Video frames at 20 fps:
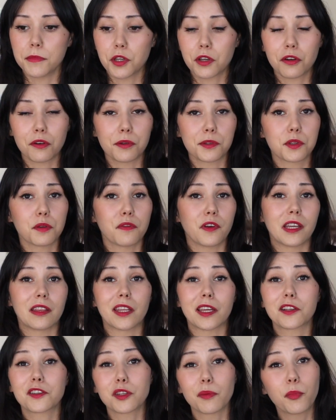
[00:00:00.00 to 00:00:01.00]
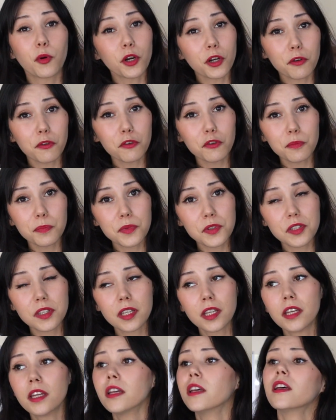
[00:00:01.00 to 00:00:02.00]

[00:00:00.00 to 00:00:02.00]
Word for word: You can also find like support groups